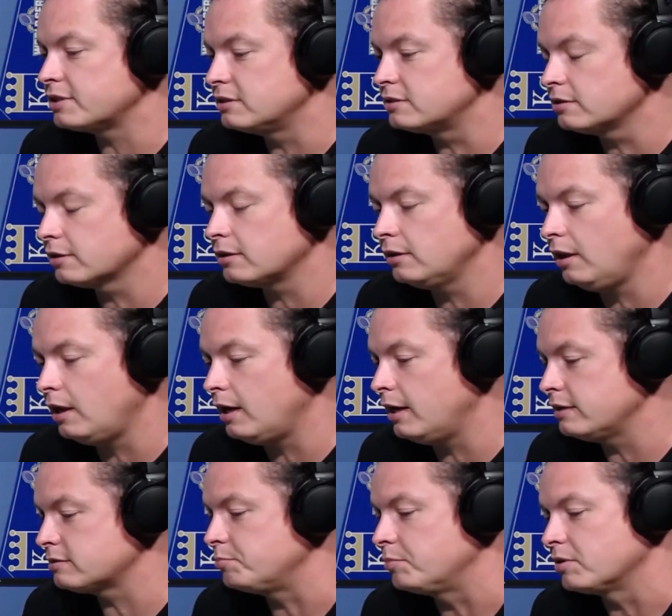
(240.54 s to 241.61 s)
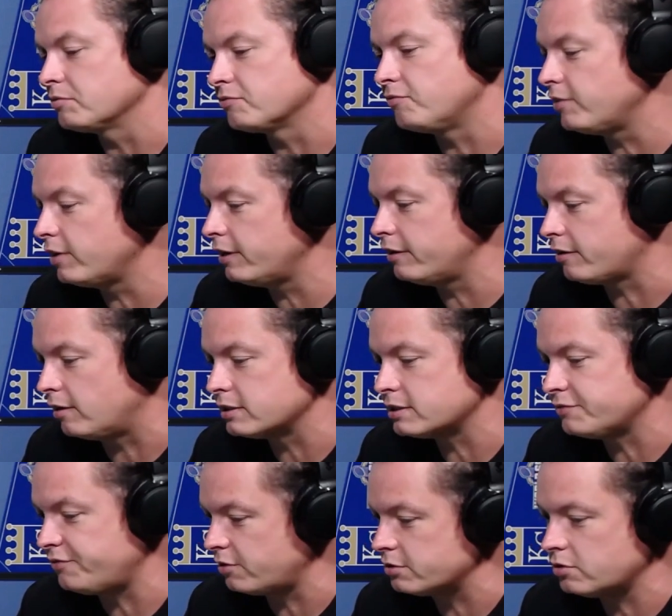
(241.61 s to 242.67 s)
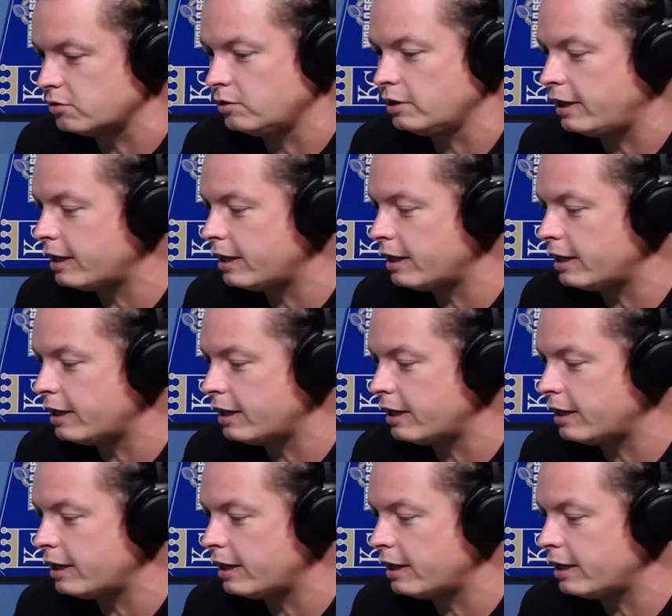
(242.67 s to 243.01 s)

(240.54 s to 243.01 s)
took a loss, but it was very controversial. A lot